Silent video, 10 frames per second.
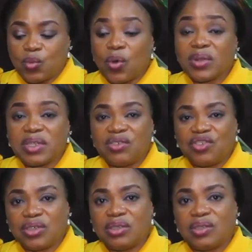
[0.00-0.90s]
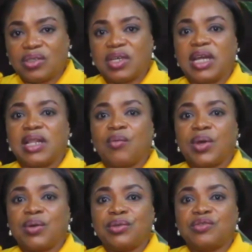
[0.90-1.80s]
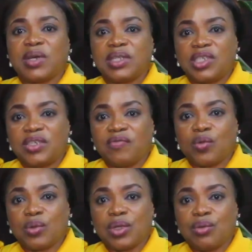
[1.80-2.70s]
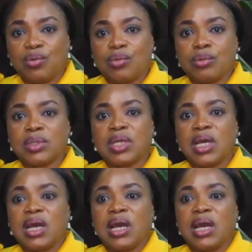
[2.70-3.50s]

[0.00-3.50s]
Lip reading: walk the journey together. We're going to achieve all the goals